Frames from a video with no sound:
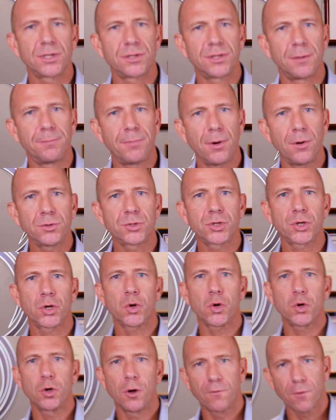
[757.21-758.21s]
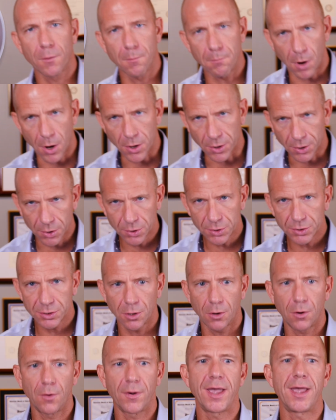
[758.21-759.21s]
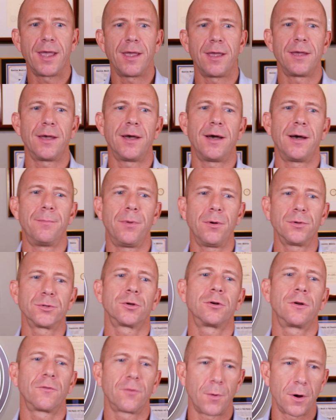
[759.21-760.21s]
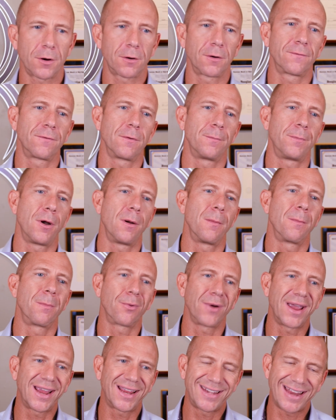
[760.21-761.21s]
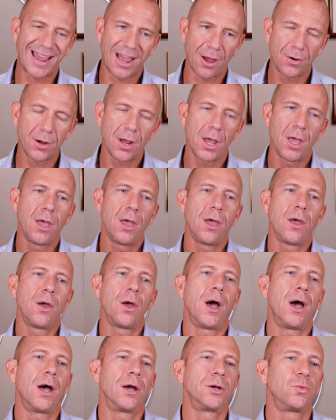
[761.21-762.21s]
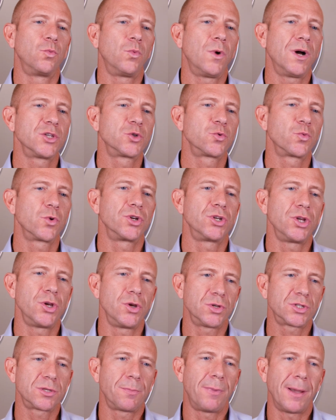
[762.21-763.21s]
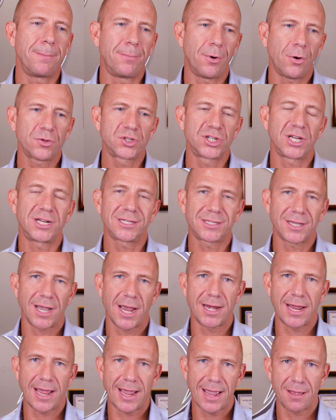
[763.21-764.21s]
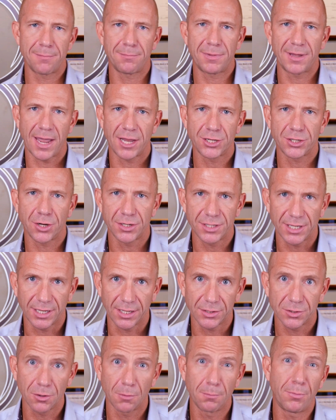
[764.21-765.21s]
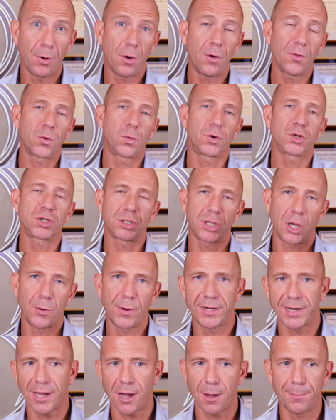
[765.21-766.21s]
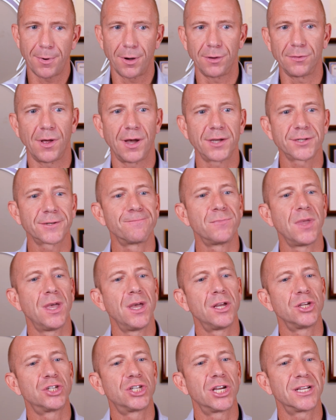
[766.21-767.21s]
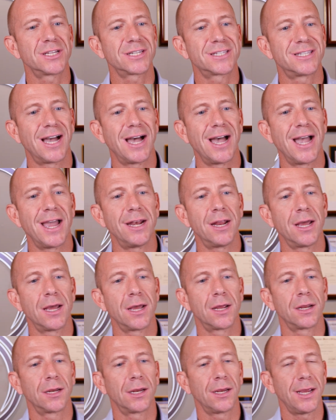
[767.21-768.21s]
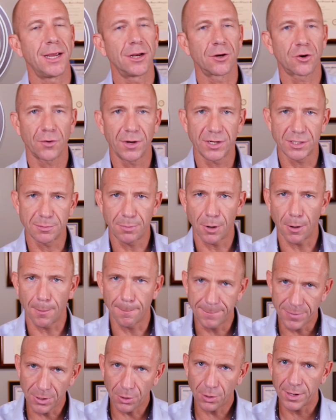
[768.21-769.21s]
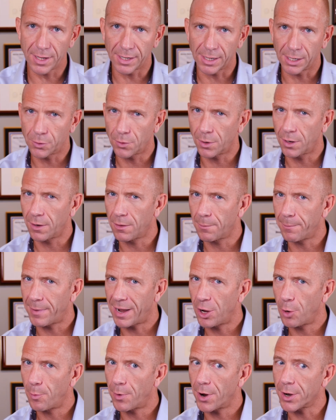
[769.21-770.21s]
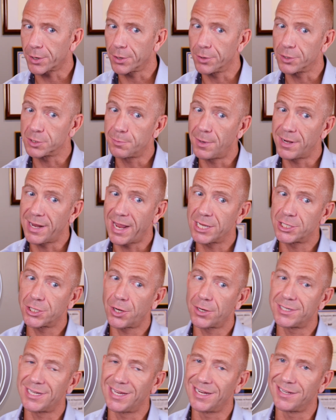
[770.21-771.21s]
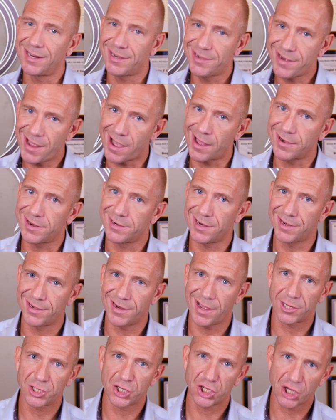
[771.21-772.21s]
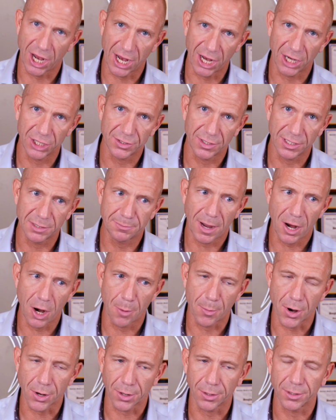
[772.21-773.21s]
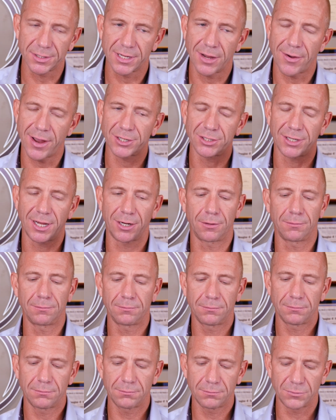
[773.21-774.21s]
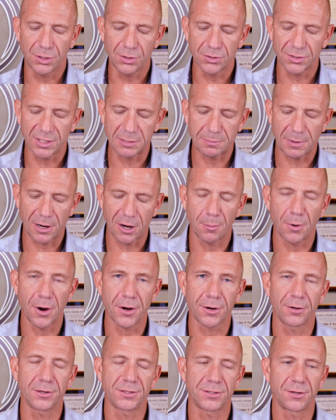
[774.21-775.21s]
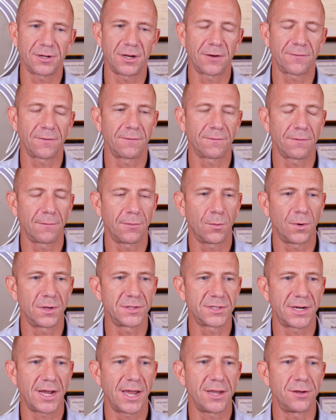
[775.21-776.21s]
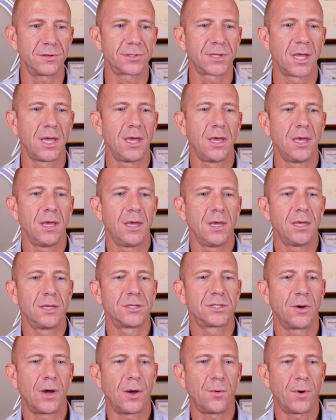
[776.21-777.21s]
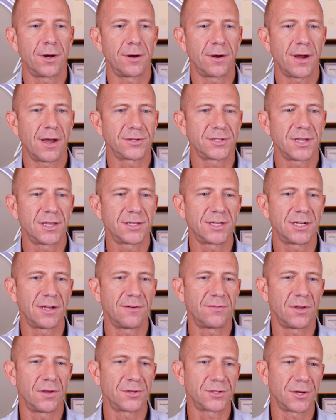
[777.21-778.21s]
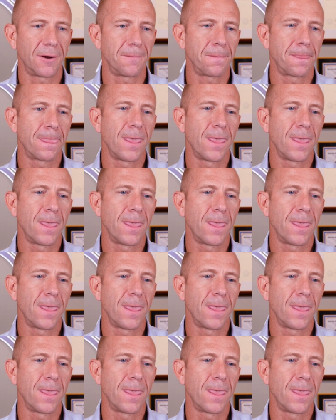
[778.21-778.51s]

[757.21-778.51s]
the bone turnover marker, so a, a bone turnover marker for bone breakdown, uh, was reduced by both genistein and BHRT. So both were slowing down bone loss. Genistein increased bone building according to the biomarkers, but HRT did not. It did not change these biomarkers. Now, actually, I don't use these biomarkers, they're different from the ones that I use. So I wonder how sensitive those are.